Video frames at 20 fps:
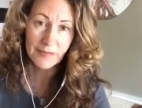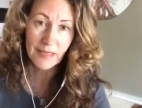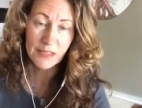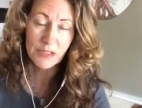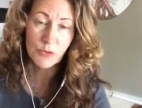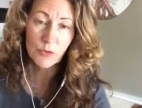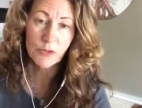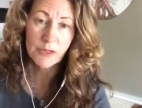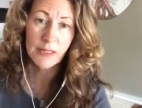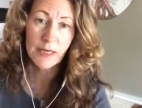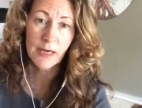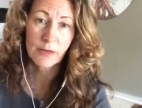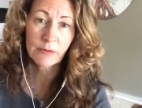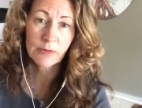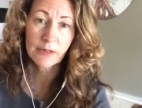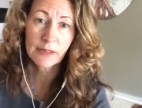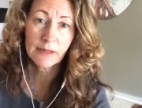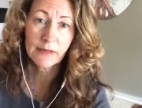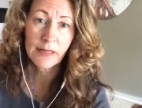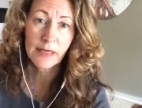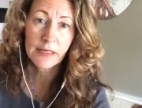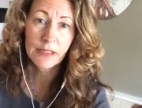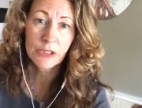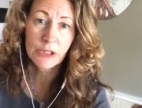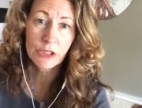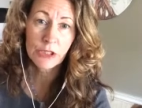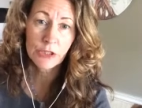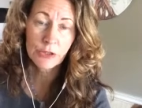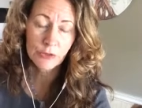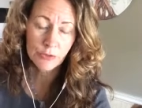that's one that I really like
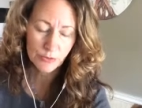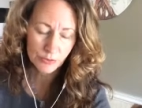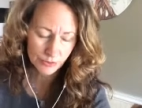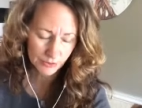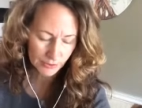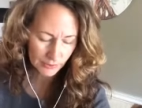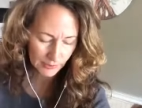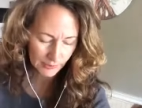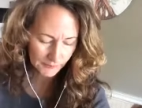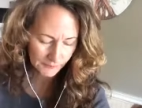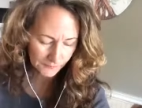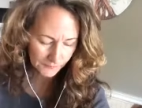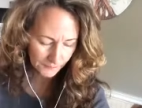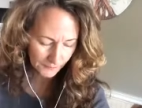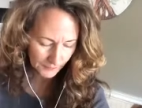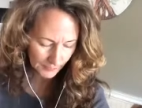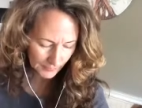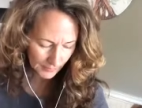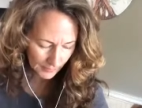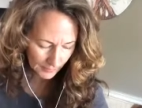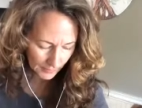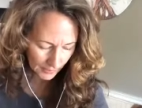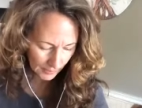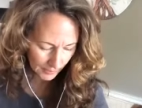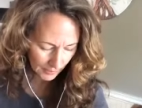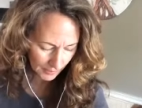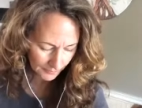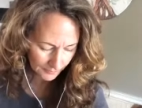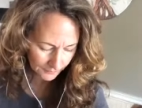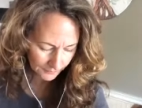to use.
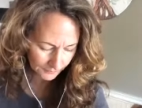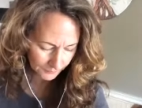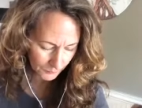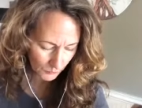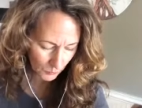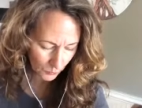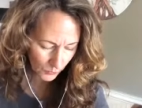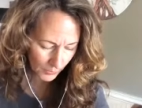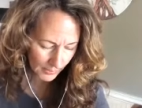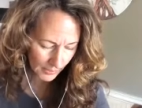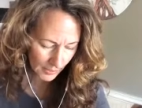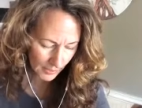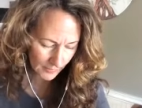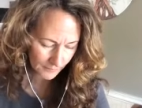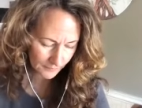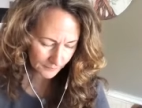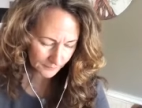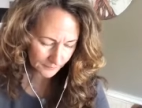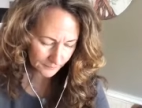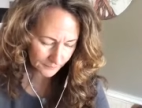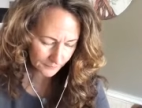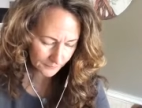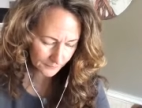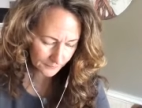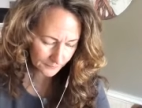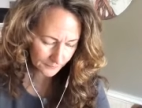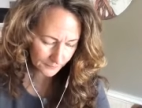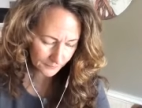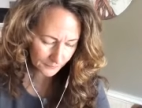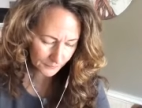Um, when I'm
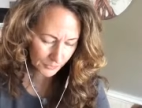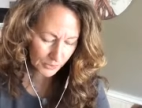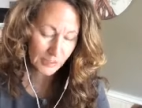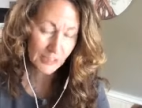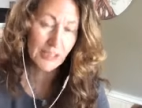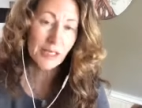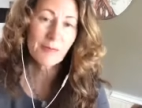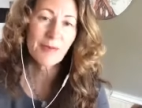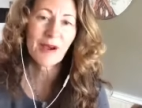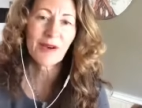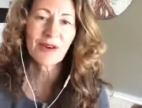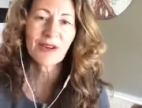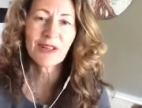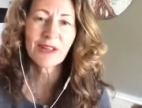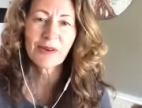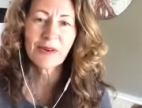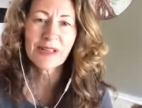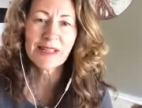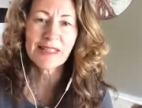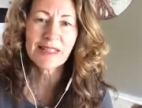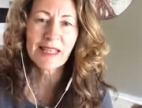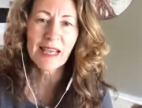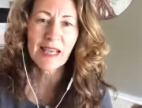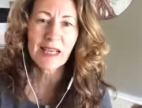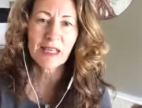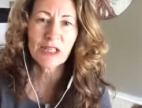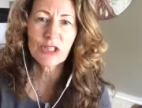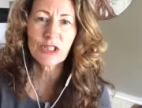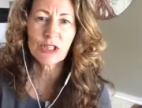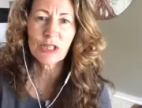thinking about clary
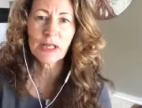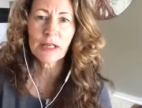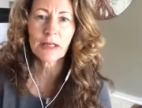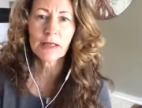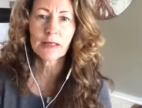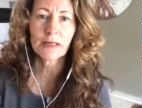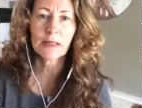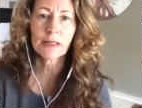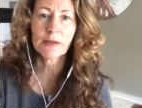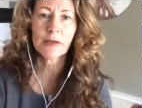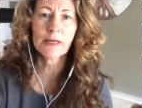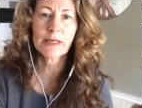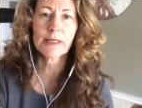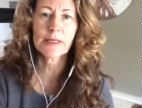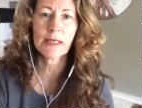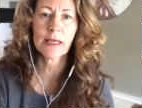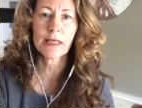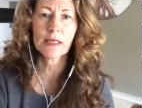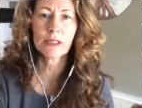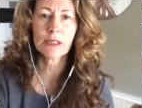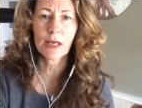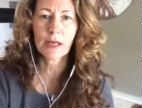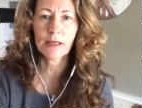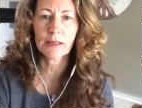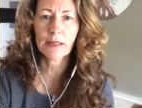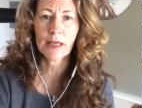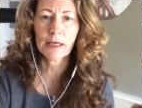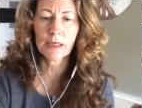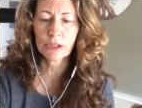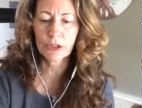sage, and clary sage
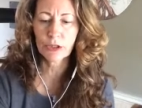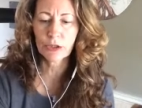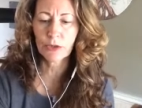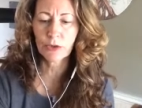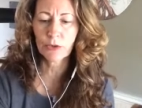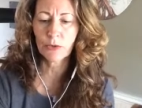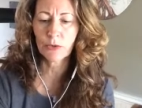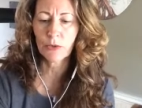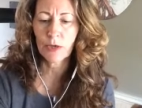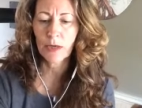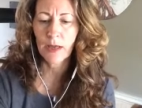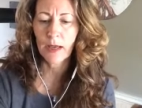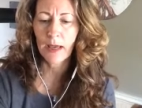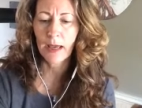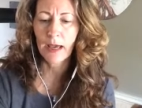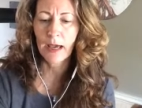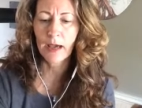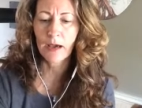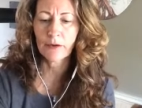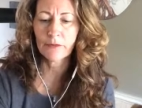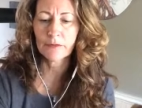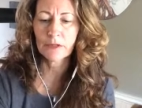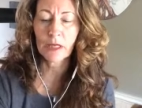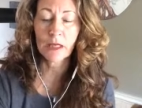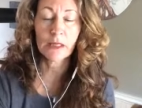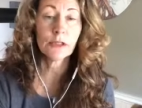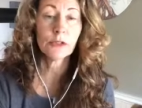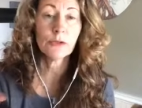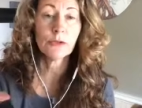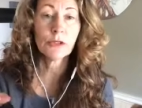I like to have
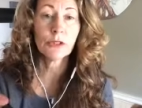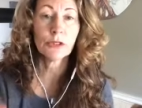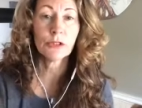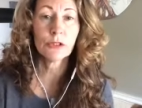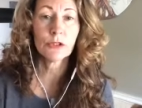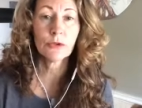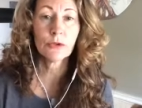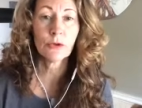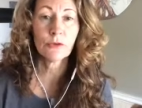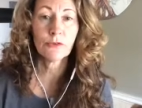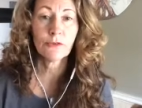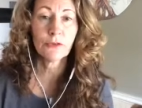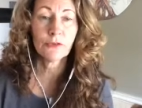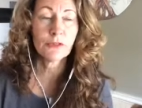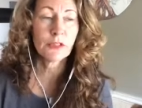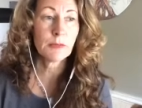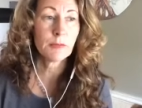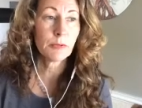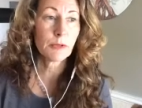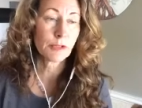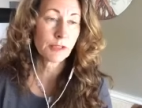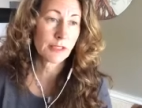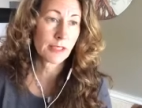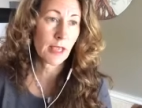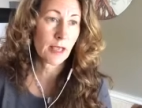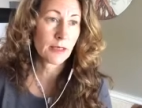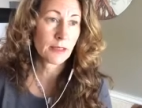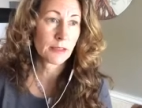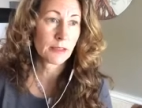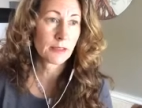diluted to a
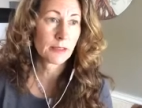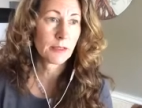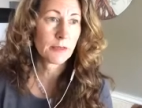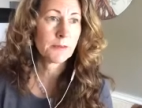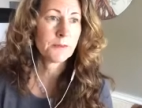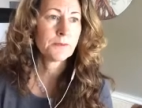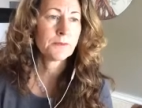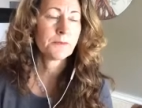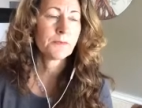50%,